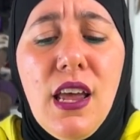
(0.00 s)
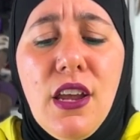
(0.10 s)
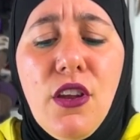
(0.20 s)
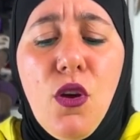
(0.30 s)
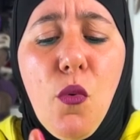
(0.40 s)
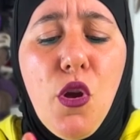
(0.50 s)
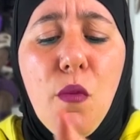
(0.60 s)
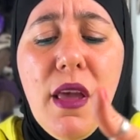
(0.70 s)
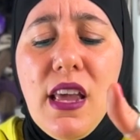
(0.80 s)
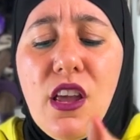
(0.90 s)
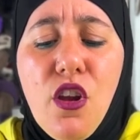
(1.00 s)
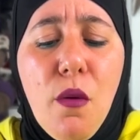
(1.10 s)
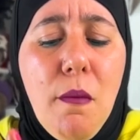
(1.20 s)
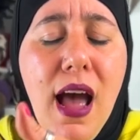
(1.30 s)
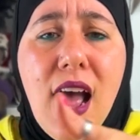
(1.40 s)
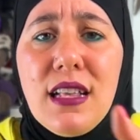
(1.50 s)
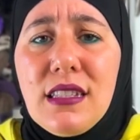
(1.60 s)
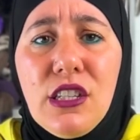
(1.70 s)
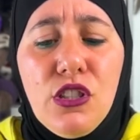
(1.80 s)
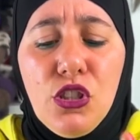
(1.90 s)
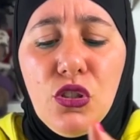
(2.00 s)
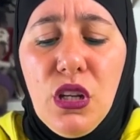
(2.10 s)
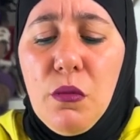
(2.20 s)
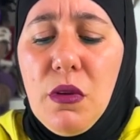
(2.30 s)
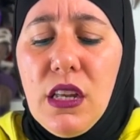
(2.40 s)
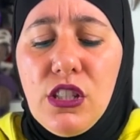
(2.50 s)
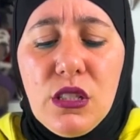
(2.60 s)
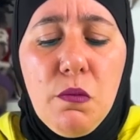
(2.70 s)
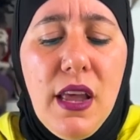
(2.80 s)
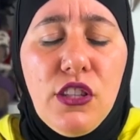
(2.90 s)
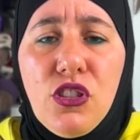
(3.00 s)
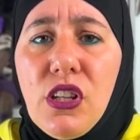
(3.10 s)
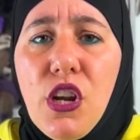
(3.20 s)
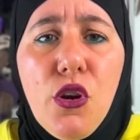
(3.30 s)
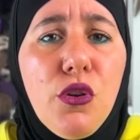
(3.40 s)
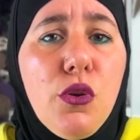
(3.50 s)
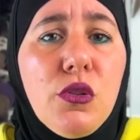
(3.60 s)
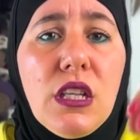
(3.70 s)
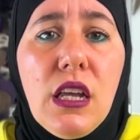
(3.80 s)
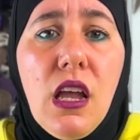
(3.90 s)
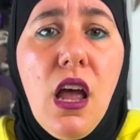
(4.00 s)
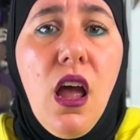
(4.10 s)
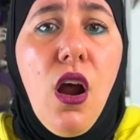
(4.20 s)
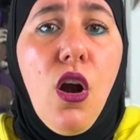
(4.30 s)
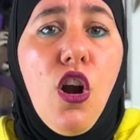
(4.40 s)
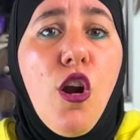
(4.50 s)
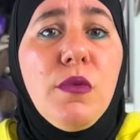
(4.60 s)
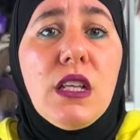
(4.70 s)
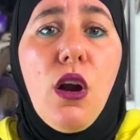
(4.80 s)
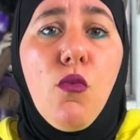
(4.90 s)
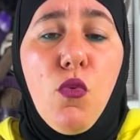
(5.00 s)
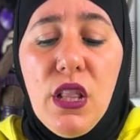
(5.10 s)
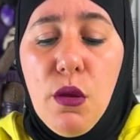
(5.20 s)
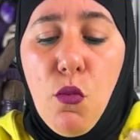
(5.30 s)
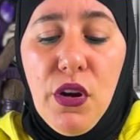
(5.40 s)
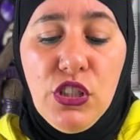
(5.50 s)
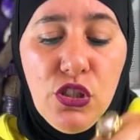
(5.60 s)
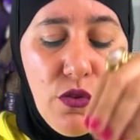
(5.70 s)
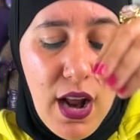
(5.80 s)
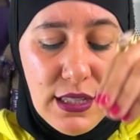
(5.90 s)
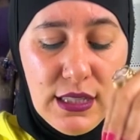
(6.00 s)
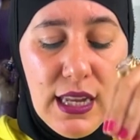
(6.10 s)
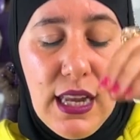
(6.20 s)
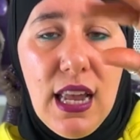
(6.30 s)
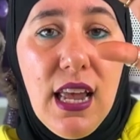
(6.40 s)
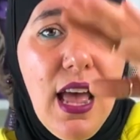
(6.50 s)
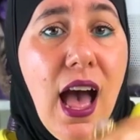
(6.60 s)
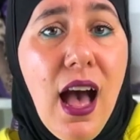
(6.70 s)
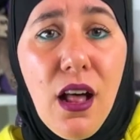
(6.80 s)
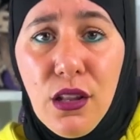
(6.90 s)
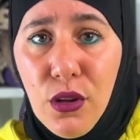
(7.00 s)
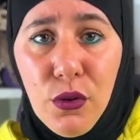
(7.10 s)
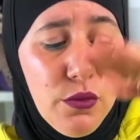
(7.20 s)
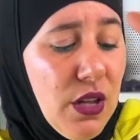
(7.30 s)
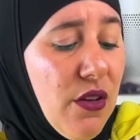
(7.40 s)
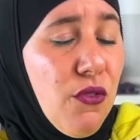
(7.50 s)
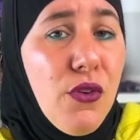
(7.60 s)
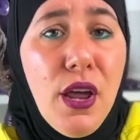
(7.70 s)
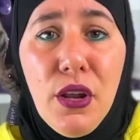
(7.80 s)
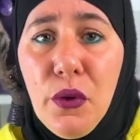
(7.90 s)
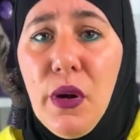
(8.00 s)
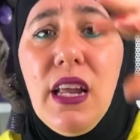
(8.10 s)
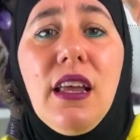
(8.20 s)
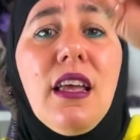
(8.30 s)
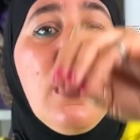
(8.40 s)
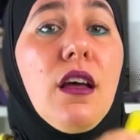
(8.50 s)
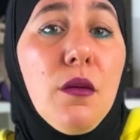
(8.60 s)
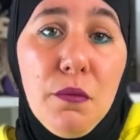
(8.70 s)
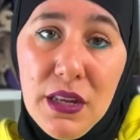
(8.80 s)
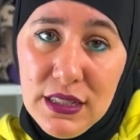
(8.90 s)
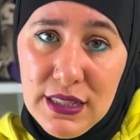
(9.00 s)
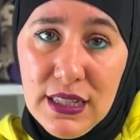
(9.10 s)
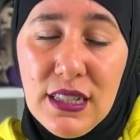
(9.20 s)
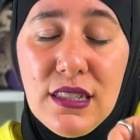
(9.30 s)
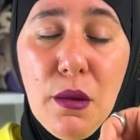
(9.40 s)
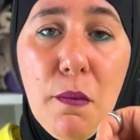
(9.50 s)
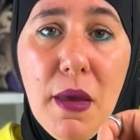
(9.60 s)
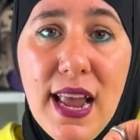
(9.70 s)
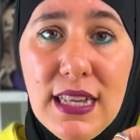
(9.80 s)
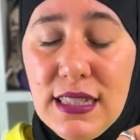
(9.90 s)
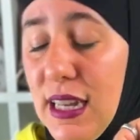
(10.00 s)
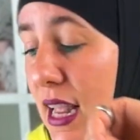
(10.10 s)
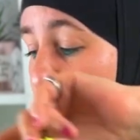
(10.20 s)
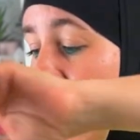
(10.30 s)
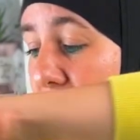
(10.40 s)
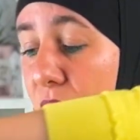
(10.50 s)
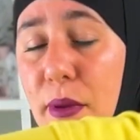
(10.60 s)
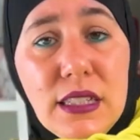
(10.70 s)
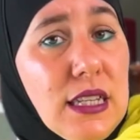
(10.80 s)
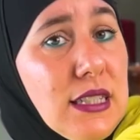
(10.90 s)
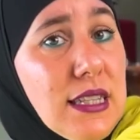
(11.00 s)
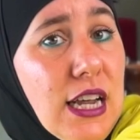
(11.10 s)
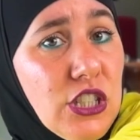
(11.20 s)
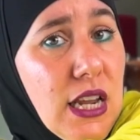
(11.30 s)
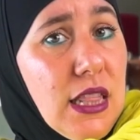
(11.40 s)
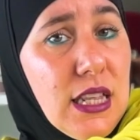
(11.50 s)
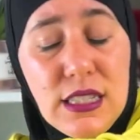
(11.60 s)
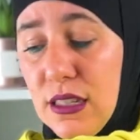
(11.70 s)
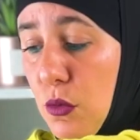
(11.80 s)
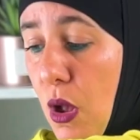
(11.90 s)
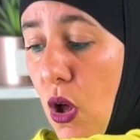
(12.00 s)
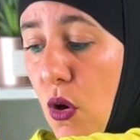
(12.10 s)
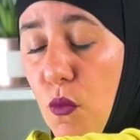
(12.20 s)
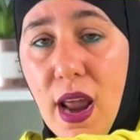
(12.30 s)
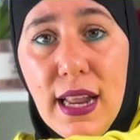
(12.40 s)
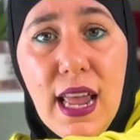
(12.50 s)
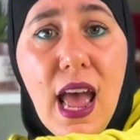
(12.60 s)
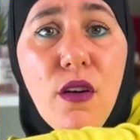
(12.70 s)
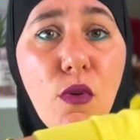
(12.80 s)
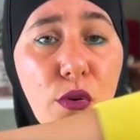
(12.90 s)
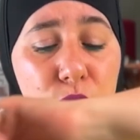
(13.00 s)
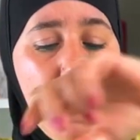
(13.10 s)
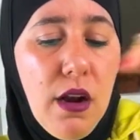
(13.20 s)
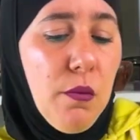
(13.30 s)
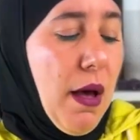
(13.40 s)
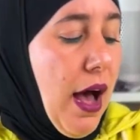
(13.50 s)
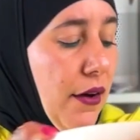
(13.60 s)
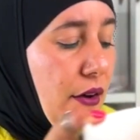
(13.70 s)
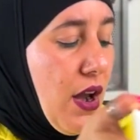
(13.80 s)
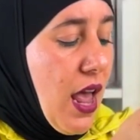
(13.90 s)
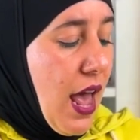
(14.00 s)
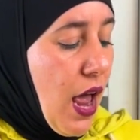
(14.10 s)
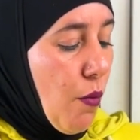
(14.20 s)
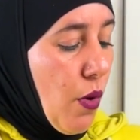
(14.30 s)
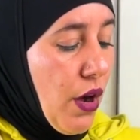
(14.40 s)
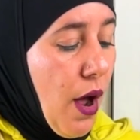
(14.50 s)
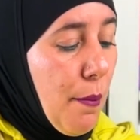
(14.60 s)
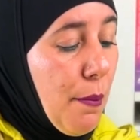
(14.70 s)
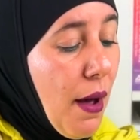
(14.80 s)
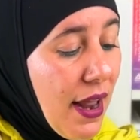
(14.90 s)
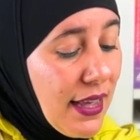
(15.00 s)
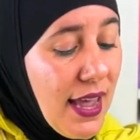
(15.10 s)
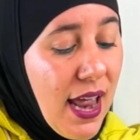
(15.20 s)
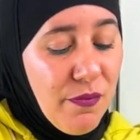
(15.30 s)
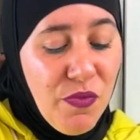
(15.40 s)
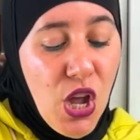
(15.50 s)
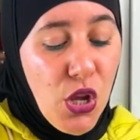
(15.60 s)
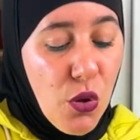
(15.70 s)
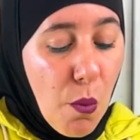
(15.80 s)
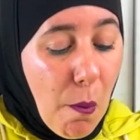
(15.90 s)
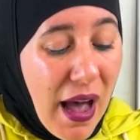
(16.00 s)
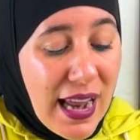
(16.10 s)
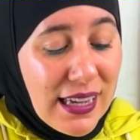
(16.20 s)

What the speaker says: you know, when you're making your mask and your treatment, just make sure that you're using herbs that are really moisturizing. Aloe, fenugreek, hibiscus is amazing. And hibiscus is actually in this as well already, and rose petal powder and whatnot. But again, you might